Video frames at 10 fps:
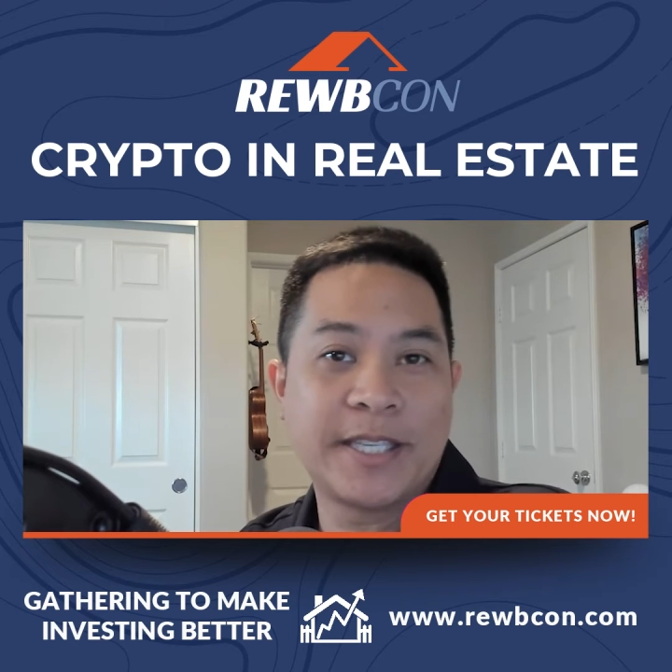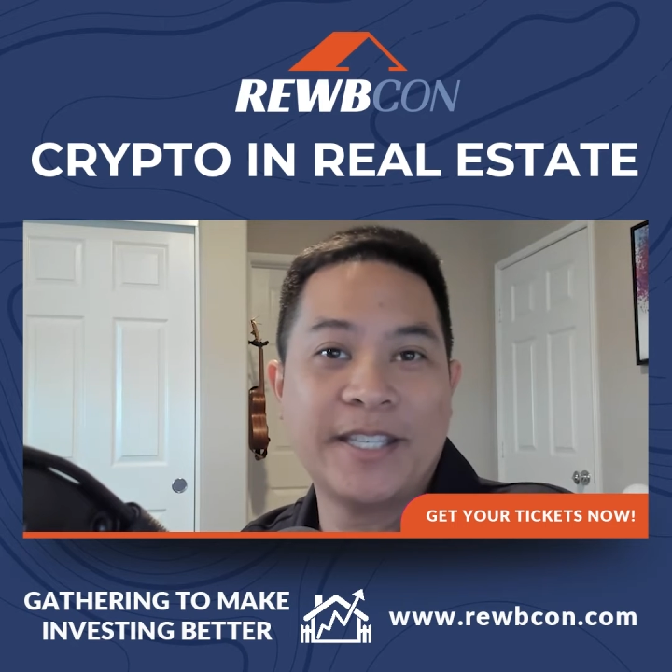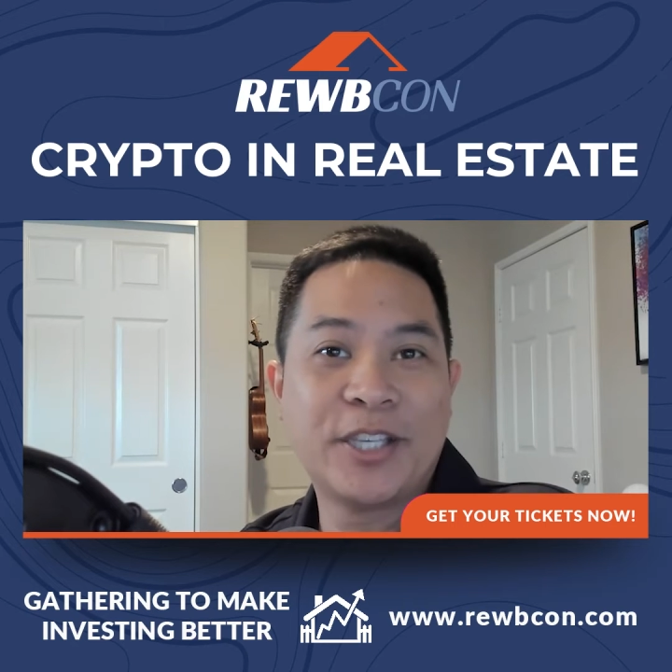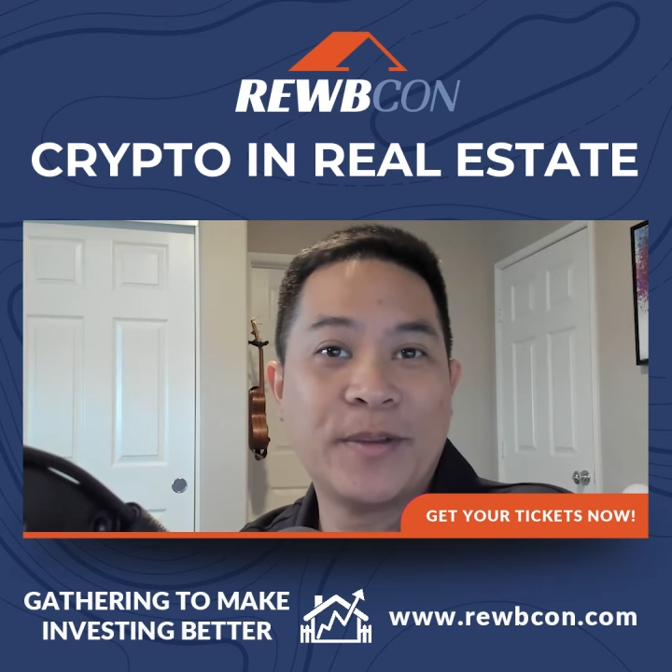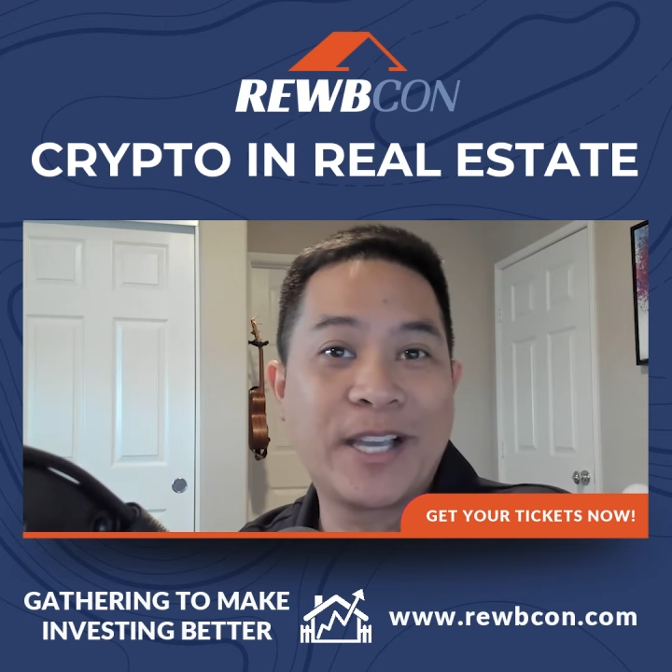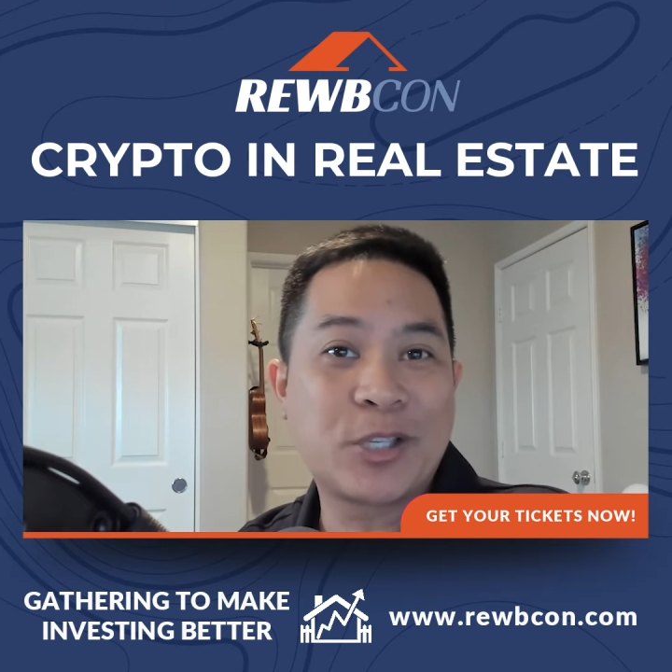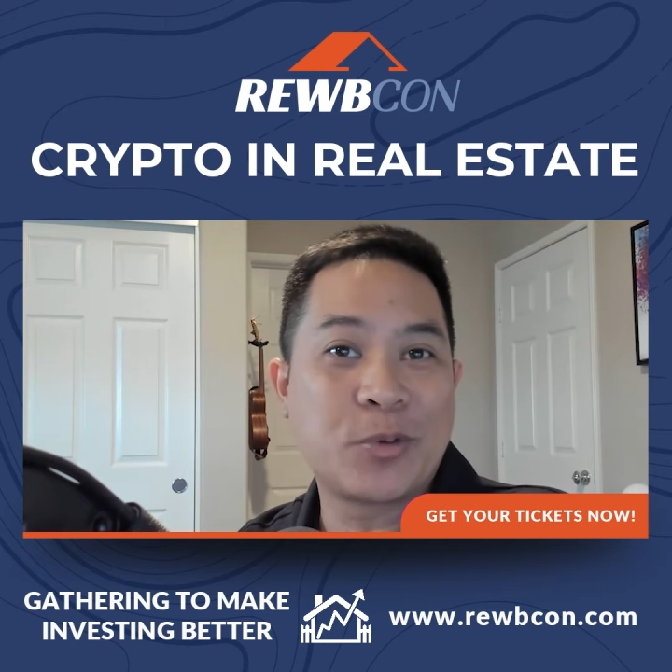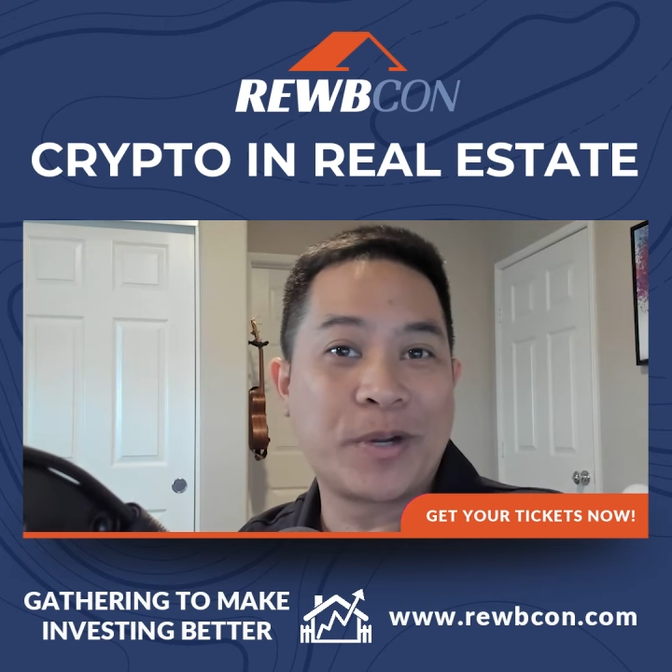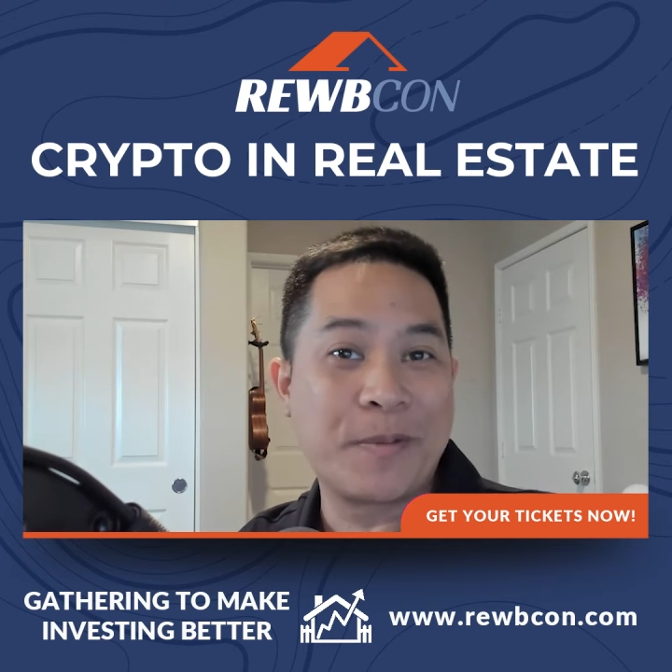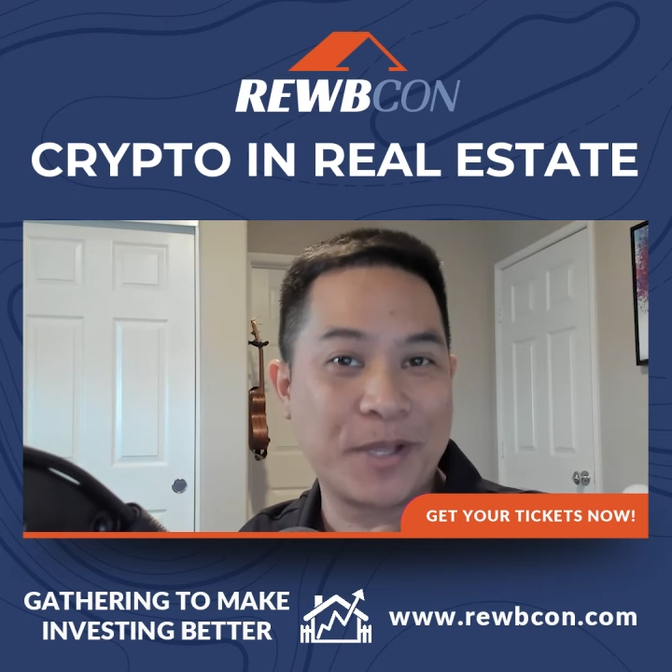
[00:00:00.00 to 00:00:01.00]
And so that's
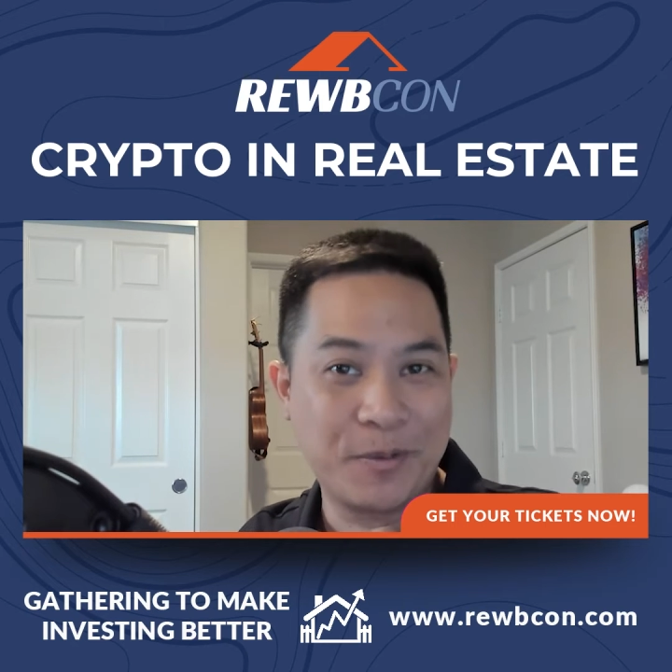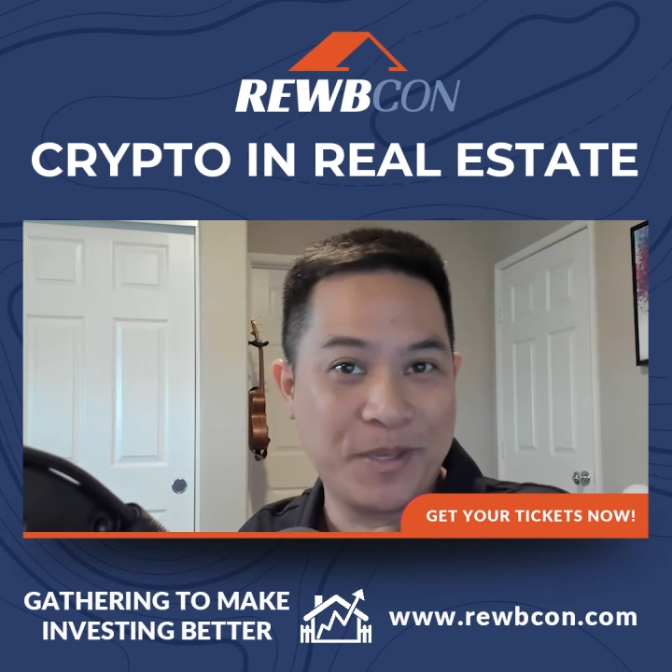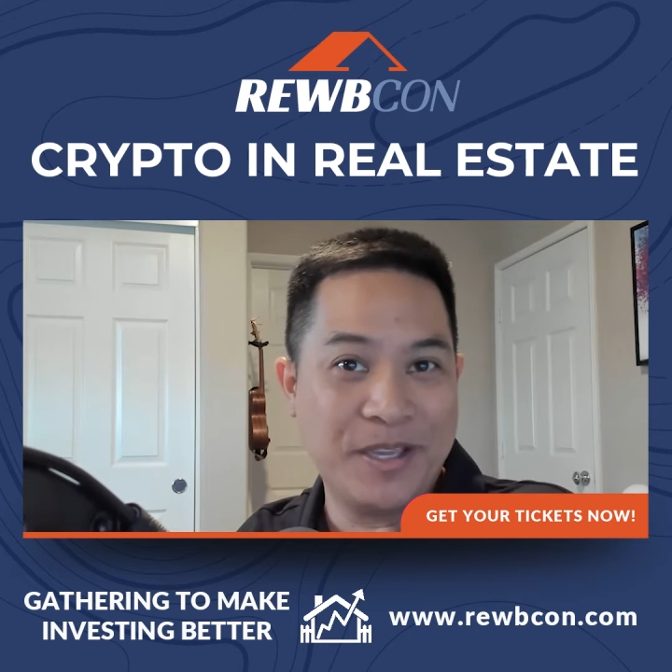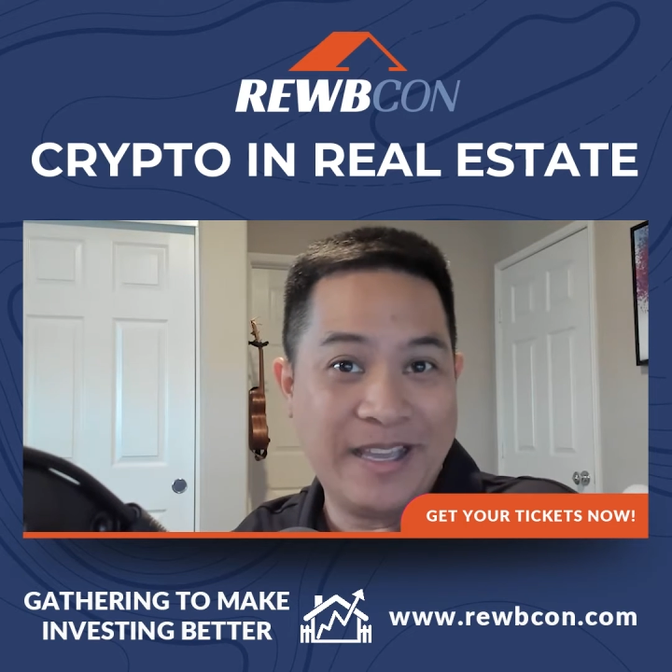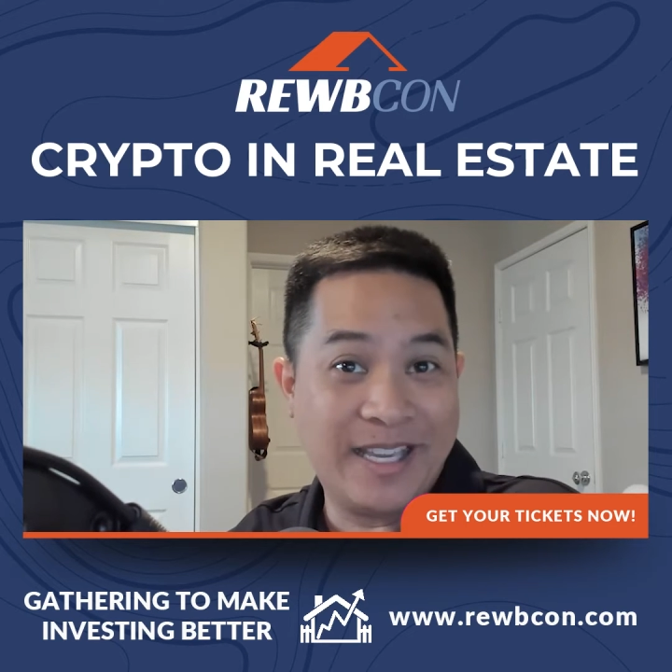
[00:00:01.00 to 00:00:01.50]
what I'm going to be